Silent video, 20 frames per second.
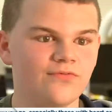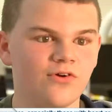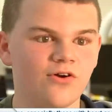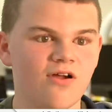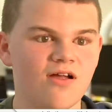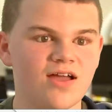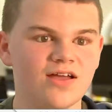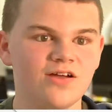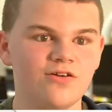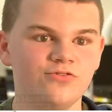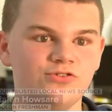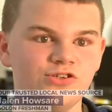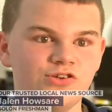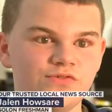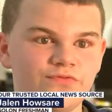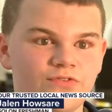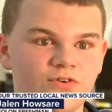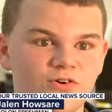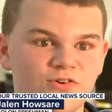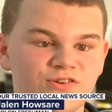or I go
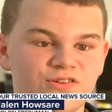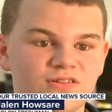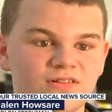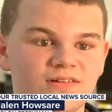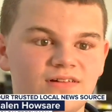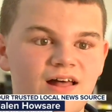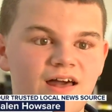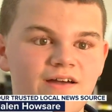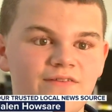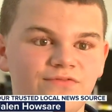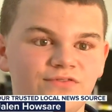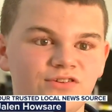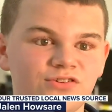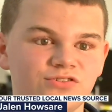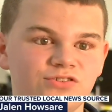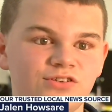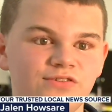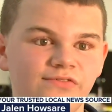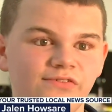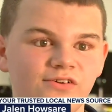too far to the
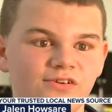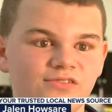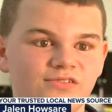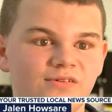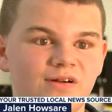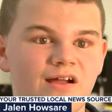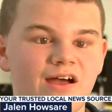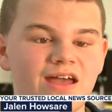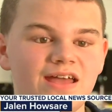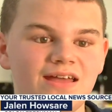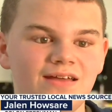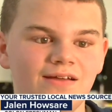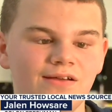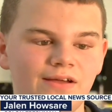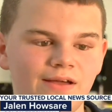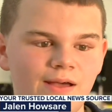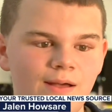left or too far to the right,